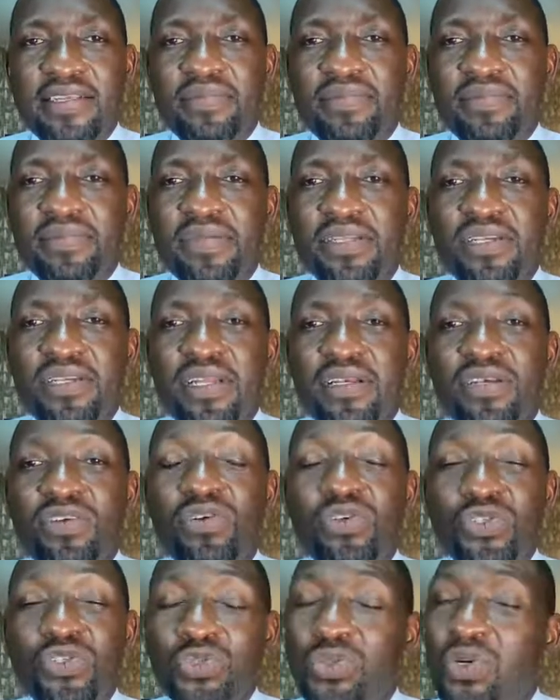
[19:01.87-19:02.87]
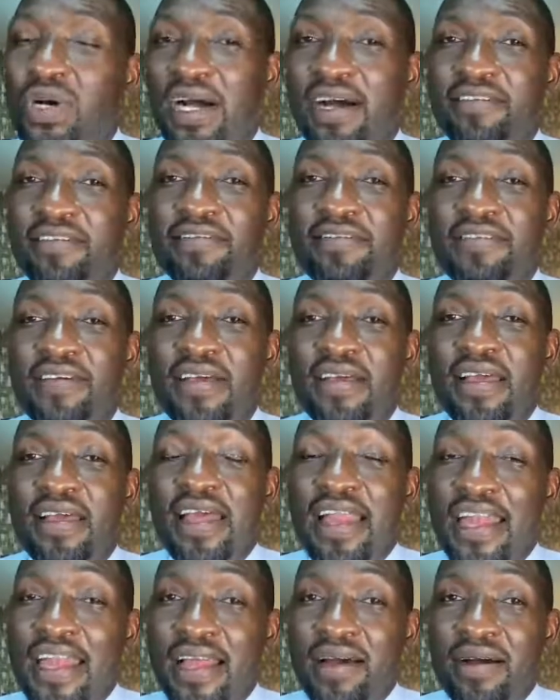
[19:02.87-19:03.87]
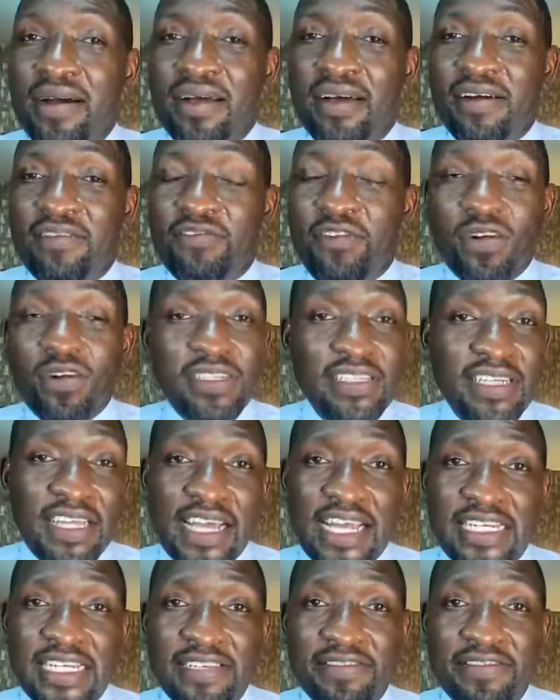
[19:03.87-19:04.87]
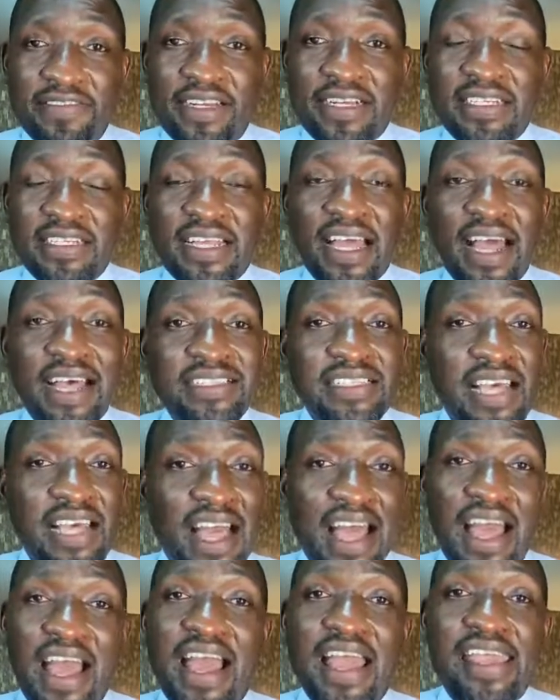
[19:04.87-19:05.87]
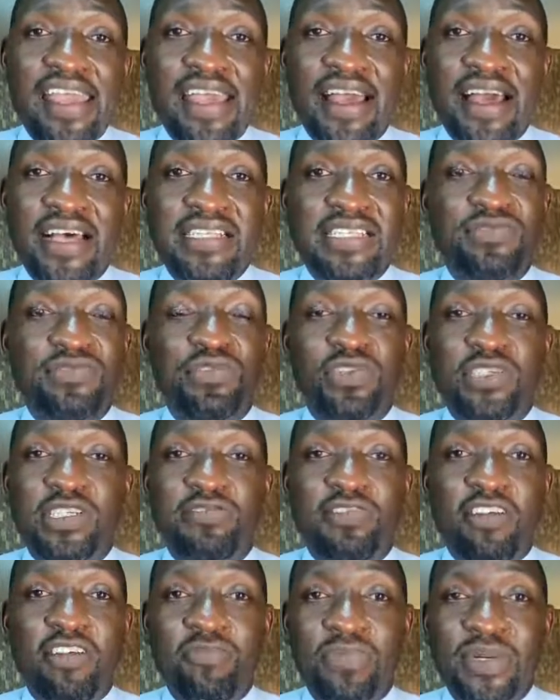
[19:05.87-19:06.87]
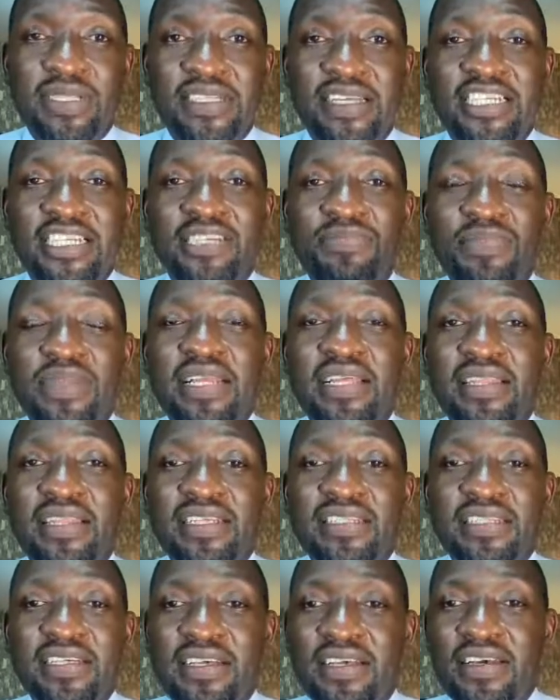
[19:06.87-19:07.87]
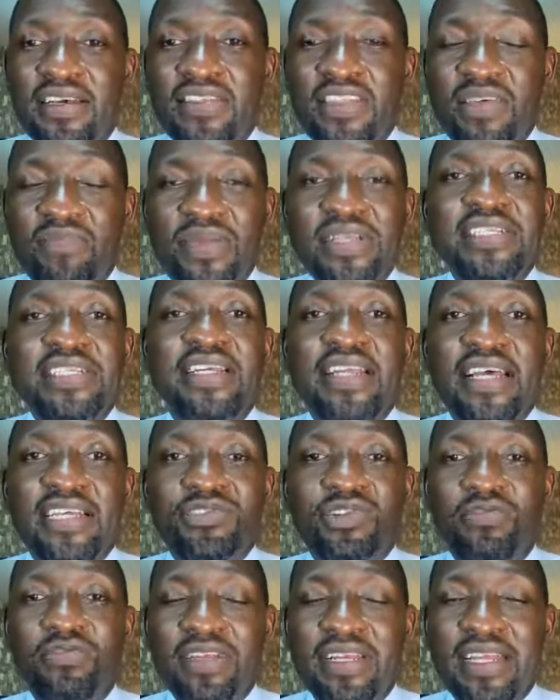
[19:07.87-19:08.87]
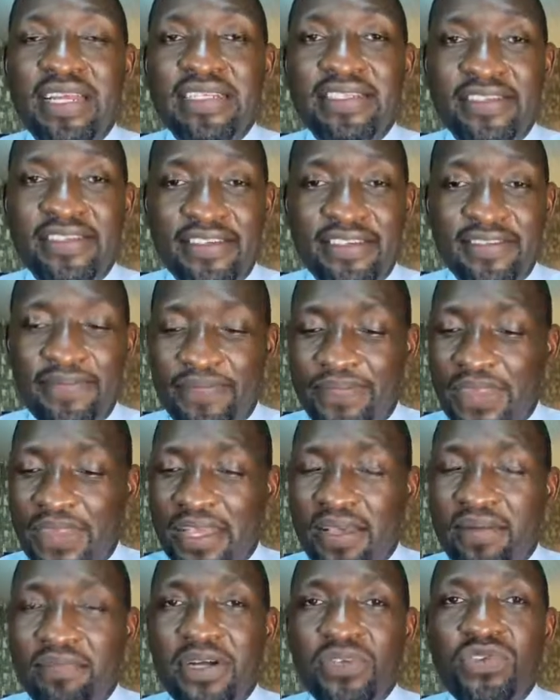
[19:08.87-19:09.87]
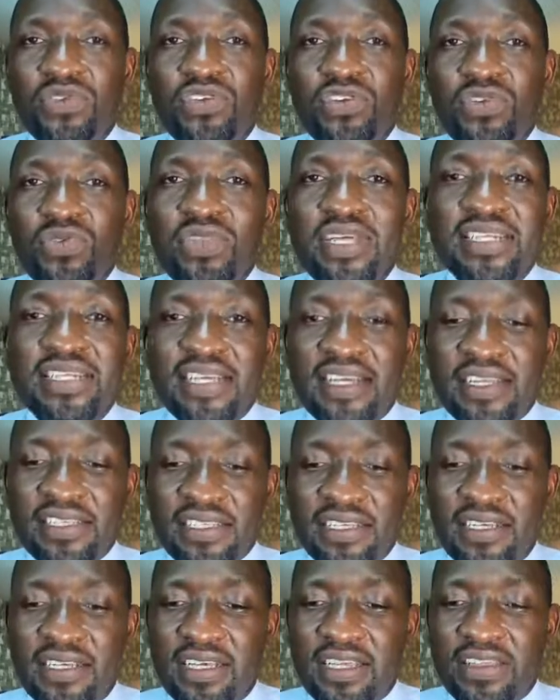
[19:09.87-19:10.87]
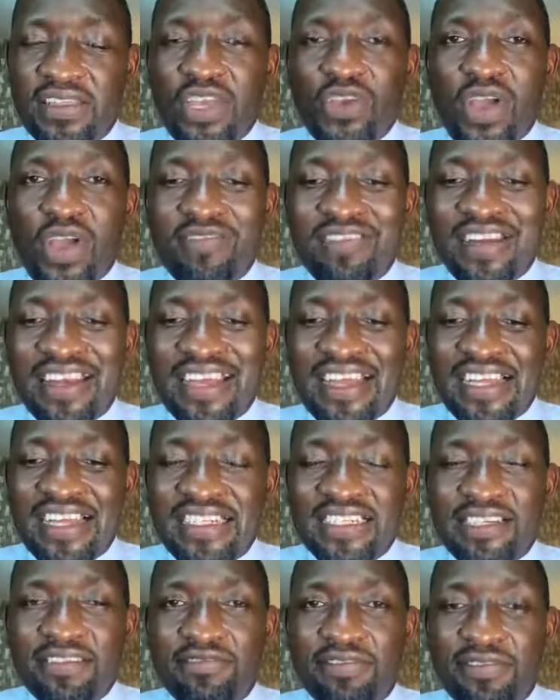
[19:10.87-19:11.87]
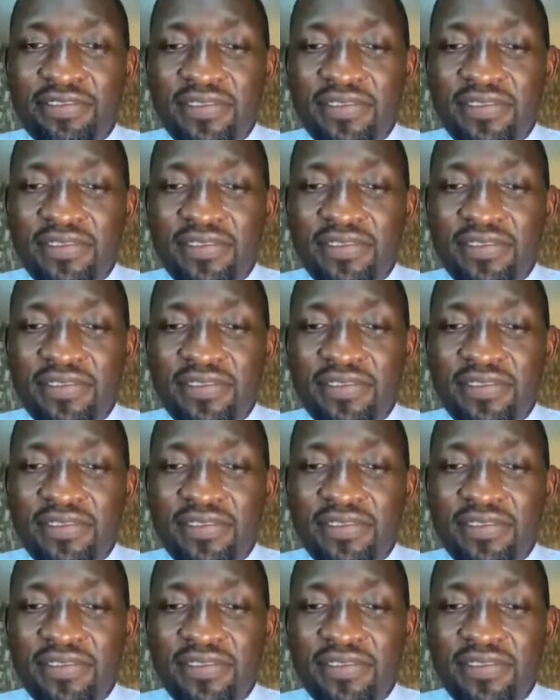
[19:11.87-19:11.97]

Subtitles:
been known to have false negative rates as high as 45%, meaning that the patient has COVID-19, but when you do the test, then you have a negative